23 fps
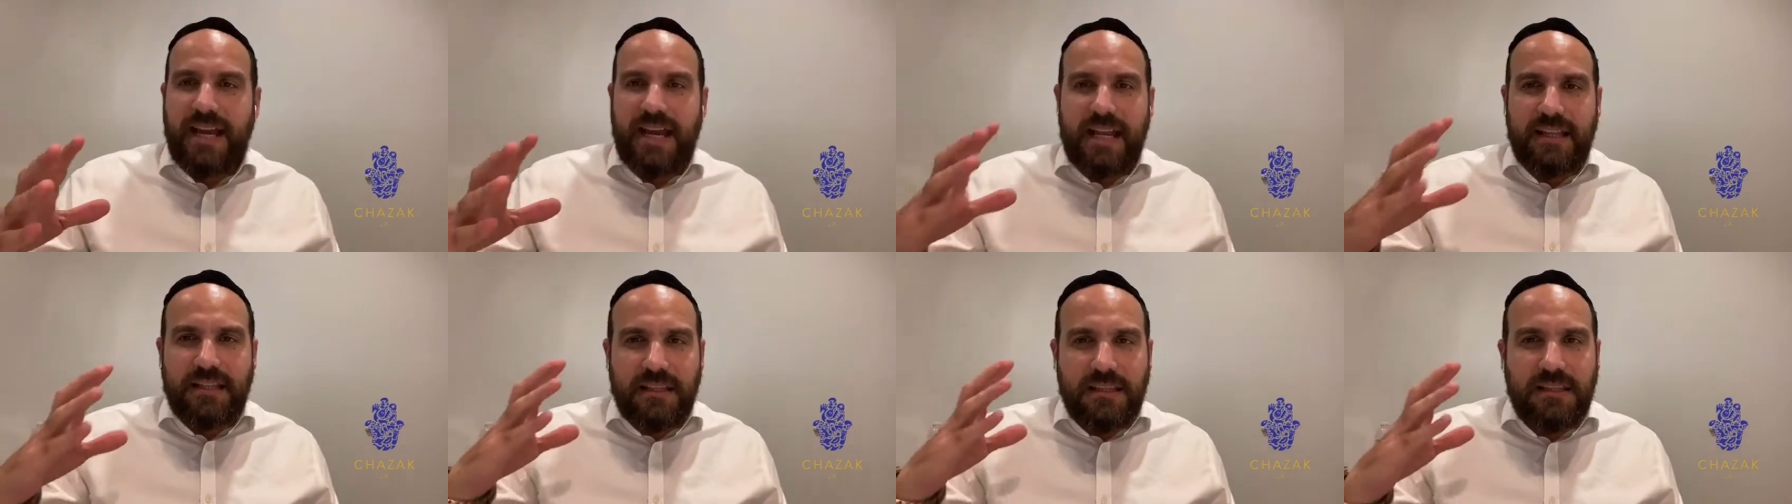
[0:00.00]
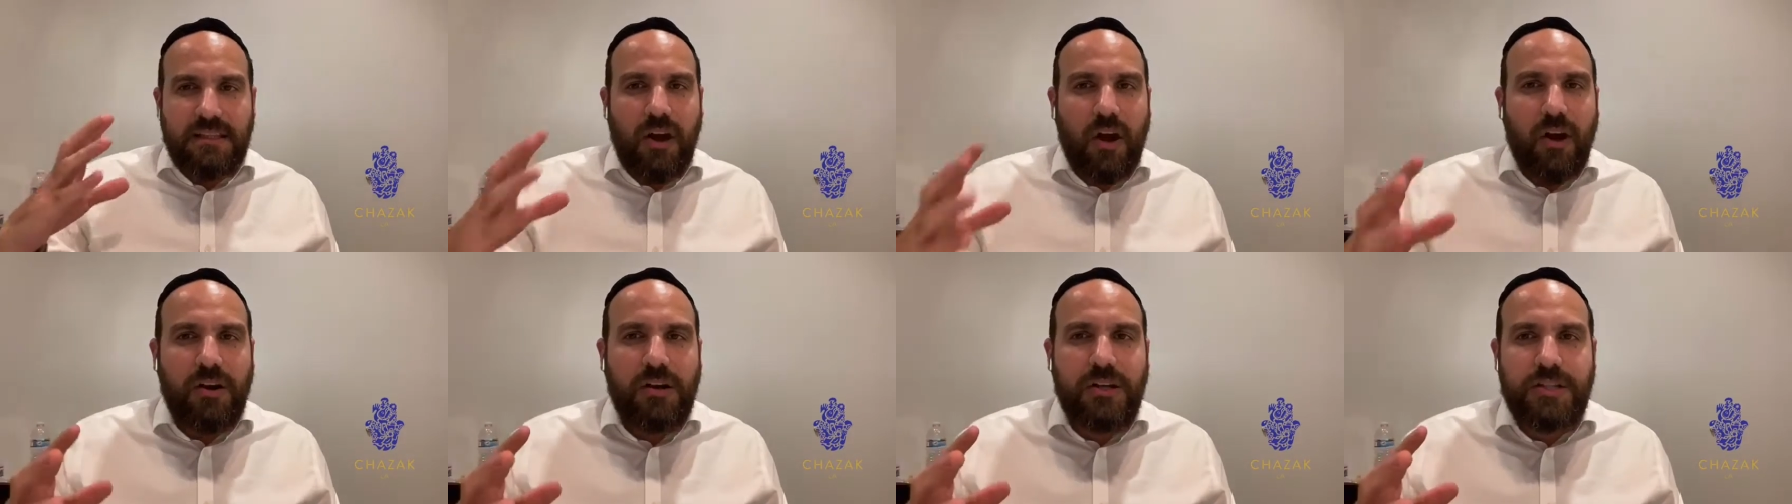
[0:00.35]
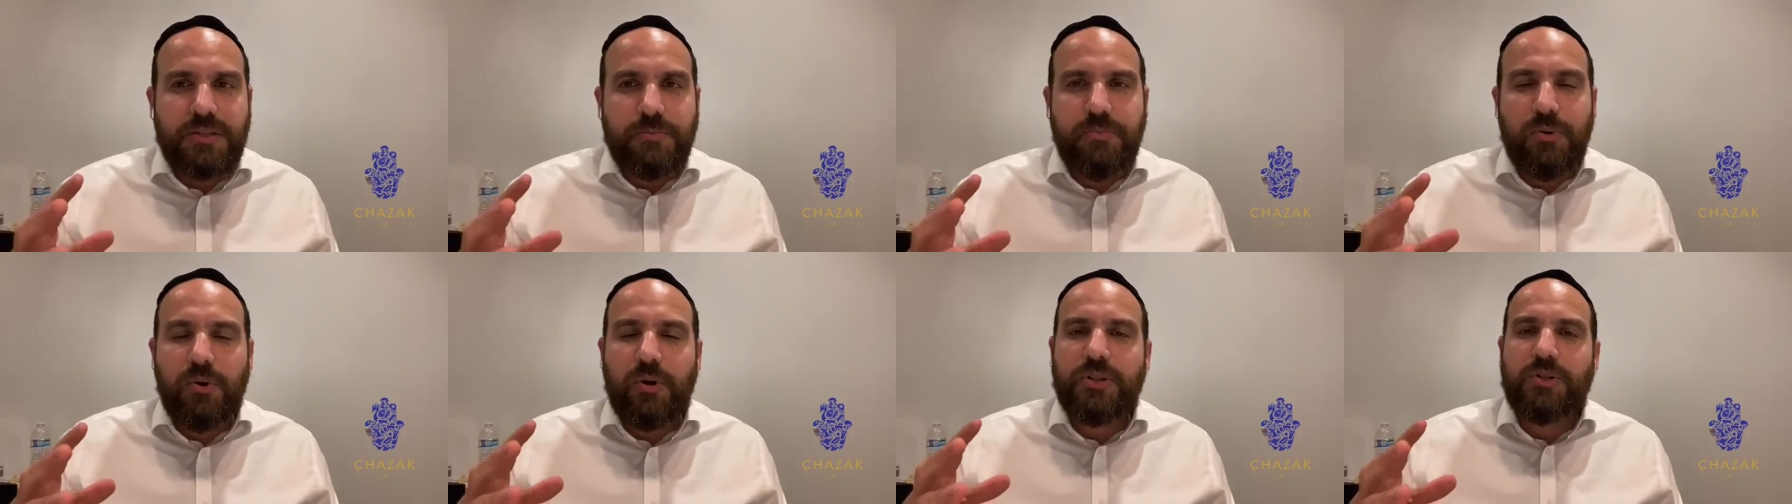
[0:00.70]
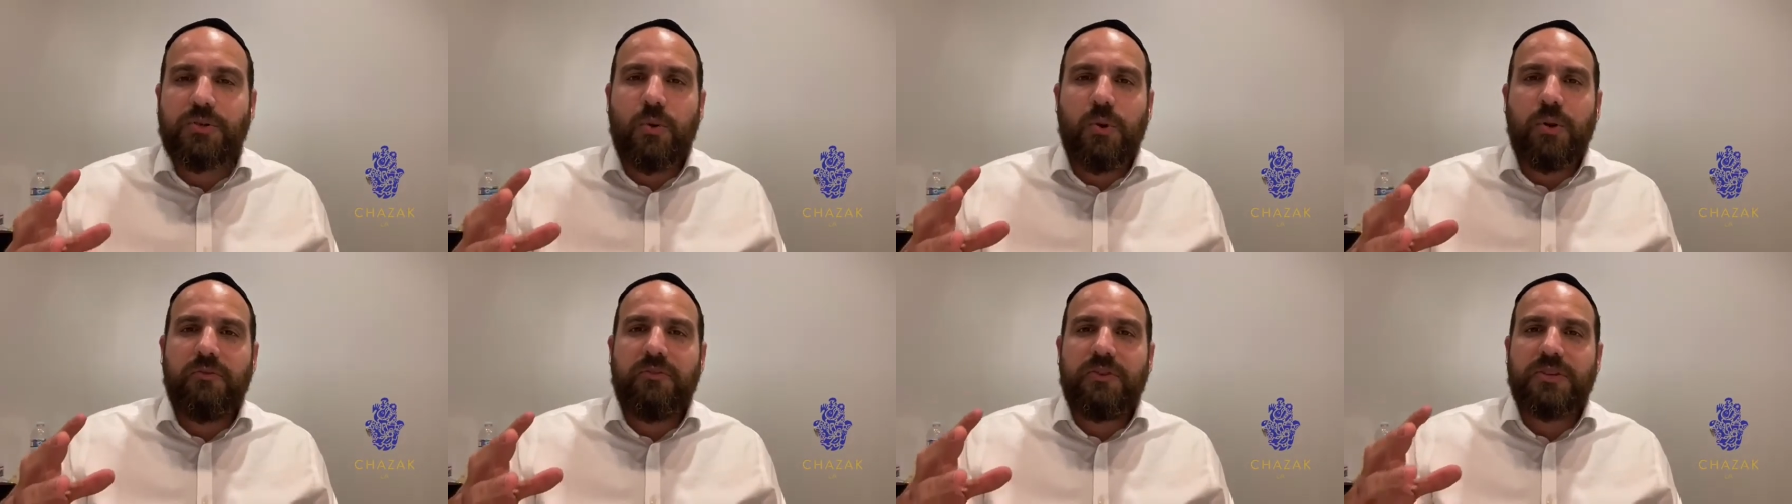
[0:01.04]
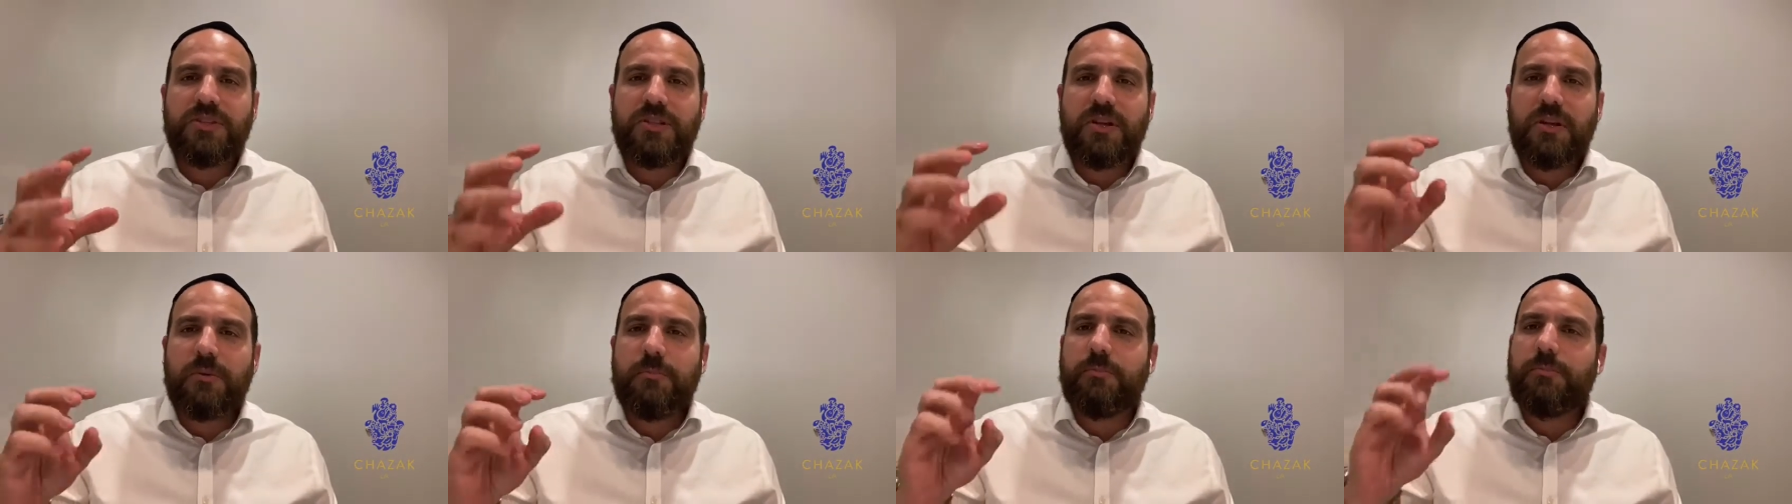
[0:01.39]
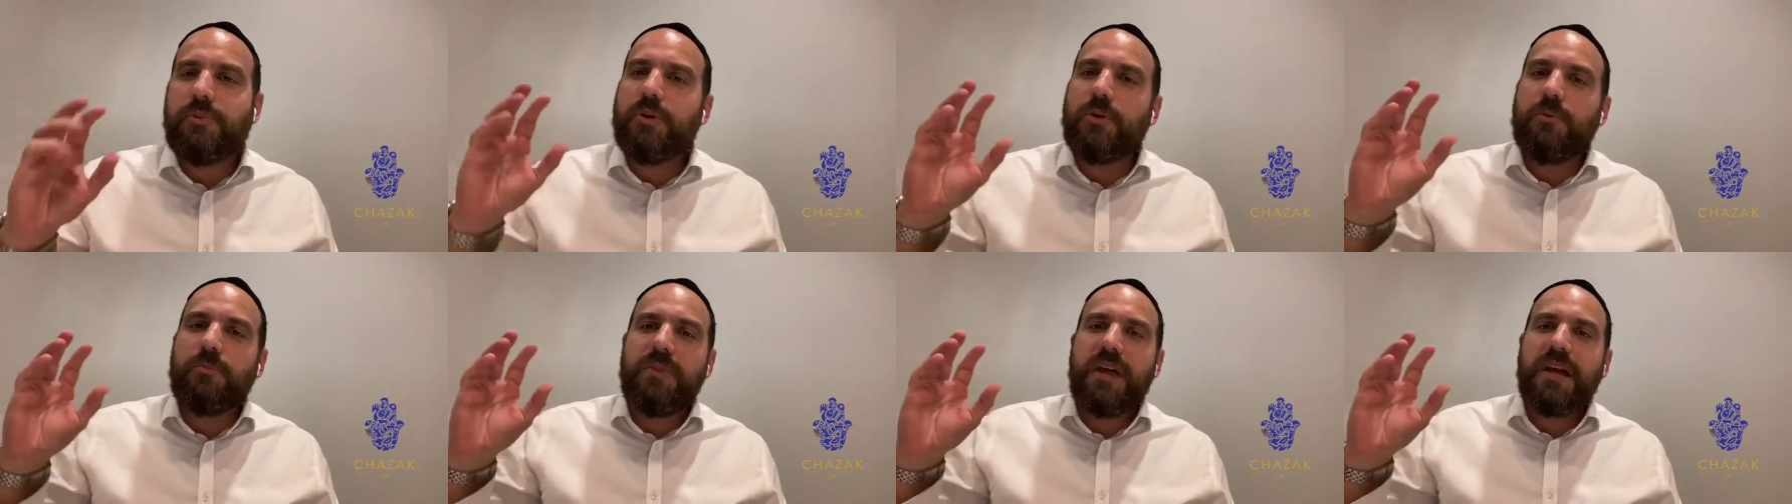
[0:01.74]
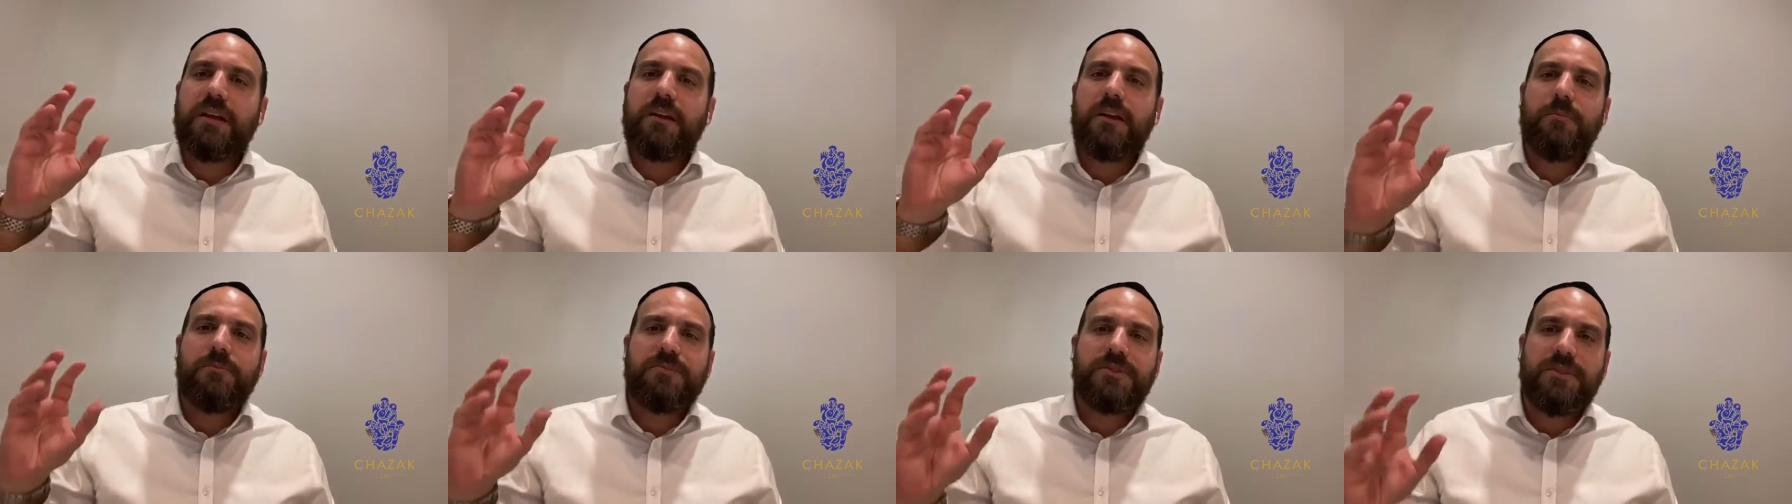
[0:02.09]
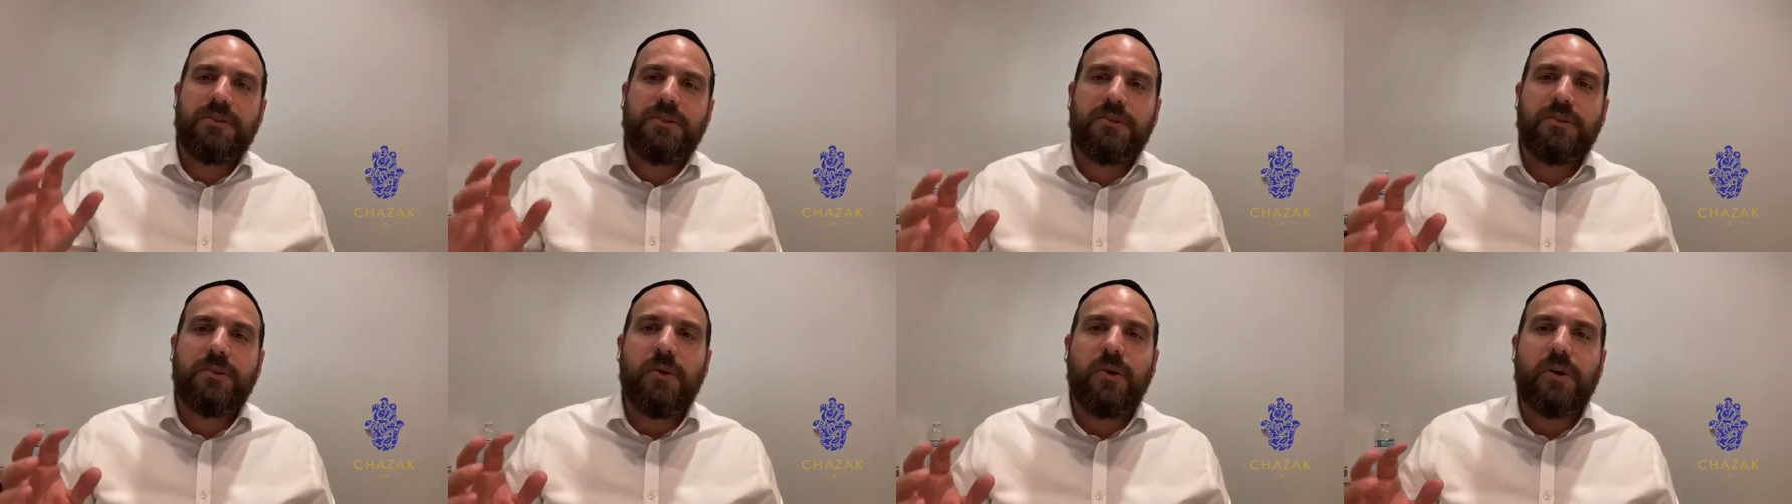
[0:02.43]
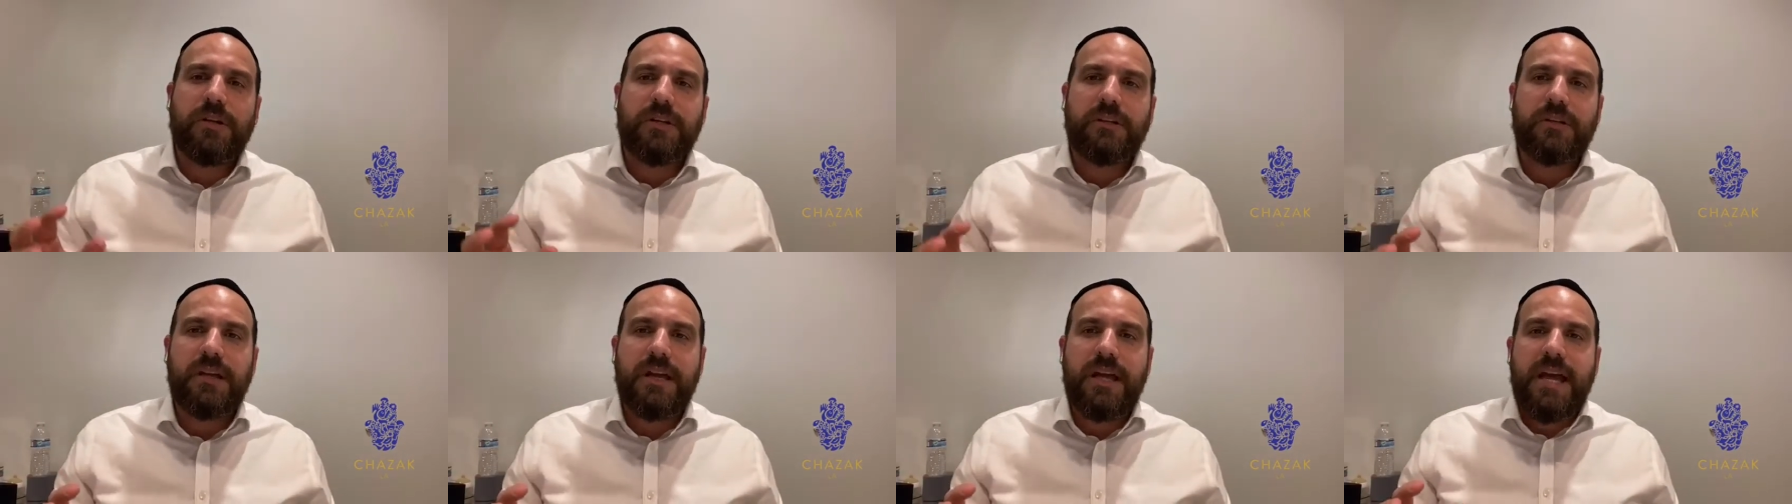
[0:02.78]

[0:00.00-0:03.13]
at the darkest point, all of a sudden, boom, then comes the dawn.